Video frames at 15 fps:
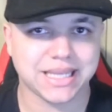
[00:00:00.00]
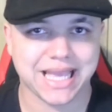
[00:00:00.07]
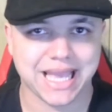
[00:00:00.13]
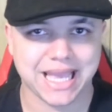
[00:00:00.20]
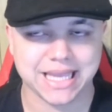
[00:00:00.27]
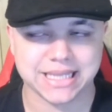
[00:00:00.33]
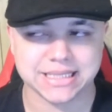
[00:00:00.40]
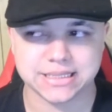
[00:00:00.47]

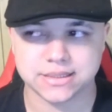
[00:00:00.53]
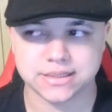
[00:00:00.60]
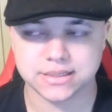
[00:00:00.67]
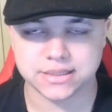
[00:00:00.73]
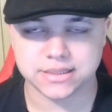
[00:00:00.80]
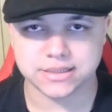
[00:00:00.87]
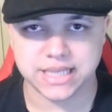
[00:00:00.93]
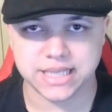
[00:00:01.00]
can
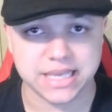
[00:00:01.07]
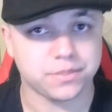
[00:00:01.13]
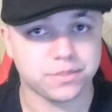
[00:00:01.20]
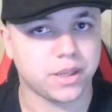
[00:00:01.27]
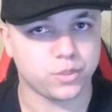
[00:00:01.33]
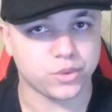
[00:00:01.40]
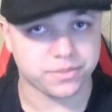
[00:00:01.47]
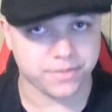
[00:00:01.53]
keep
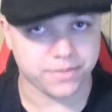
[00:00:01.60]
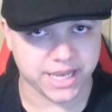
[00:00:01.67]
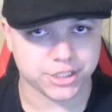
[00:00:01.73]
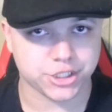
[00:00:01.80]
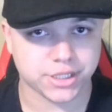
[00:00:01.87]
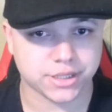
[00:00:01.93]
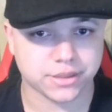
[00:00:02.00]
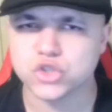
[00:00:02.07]
up with
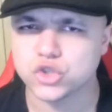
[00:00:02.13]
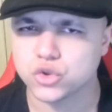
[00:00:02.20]
magic.